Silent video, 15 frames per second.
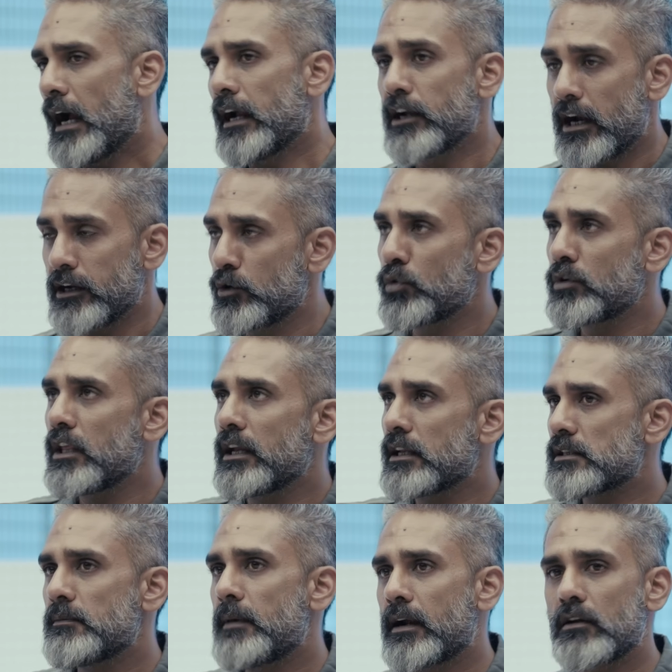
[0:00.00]
I don't think
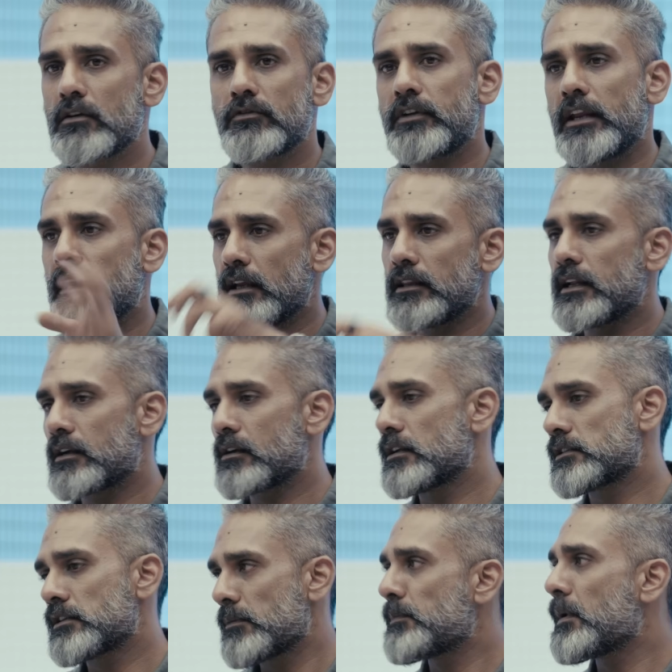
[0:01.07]
it's a matter of taking that
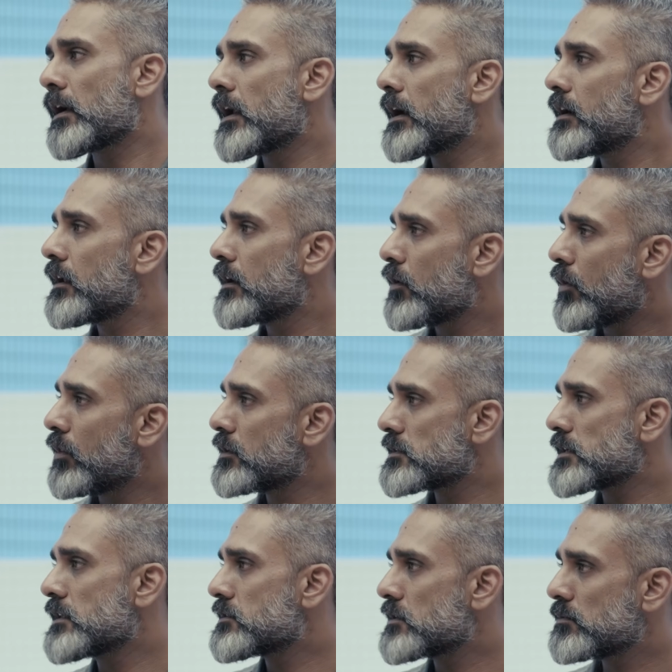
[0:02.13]
cluster, plugging it in, and all the
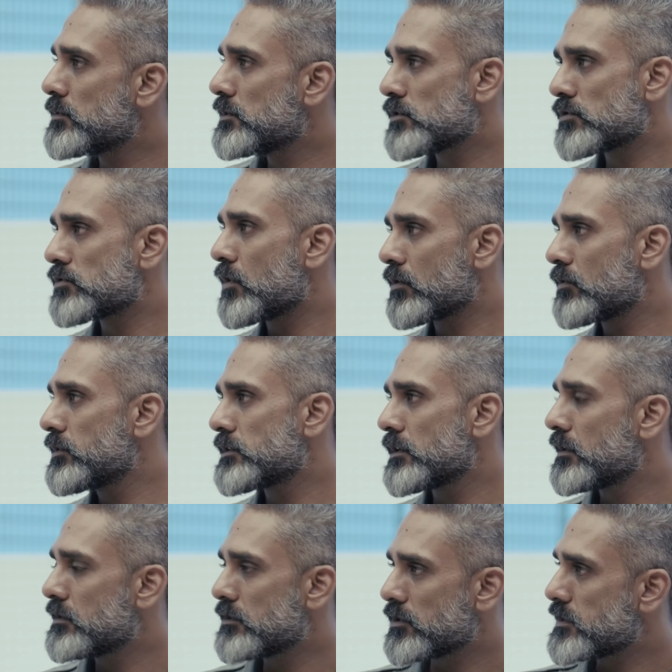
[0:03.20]
sensors will just talk to each other
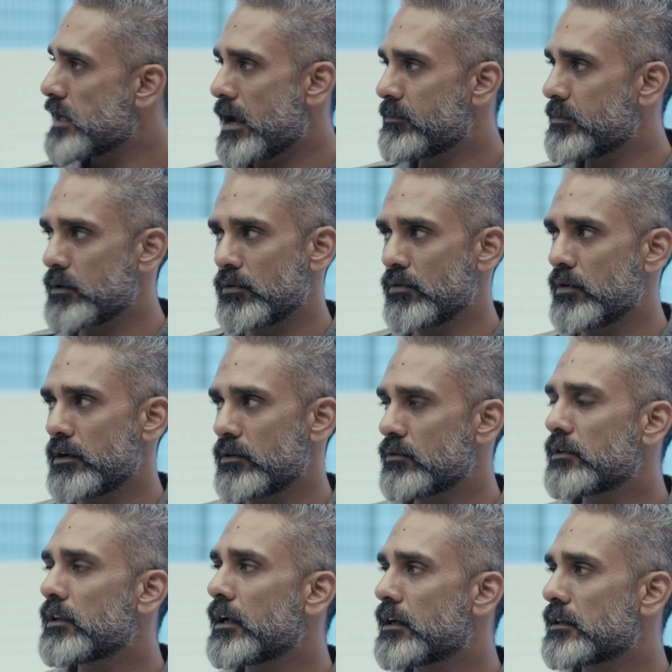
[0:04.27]
and it just happen. No, I don't
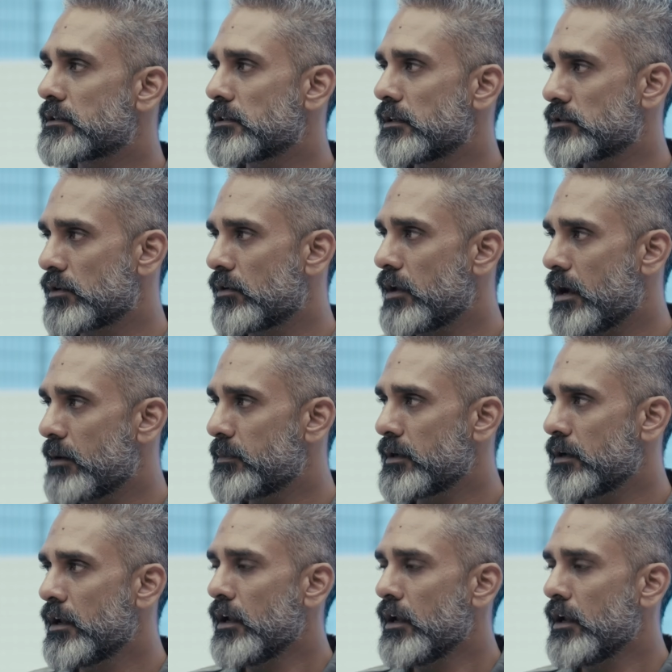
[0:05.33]
think it's going to happen.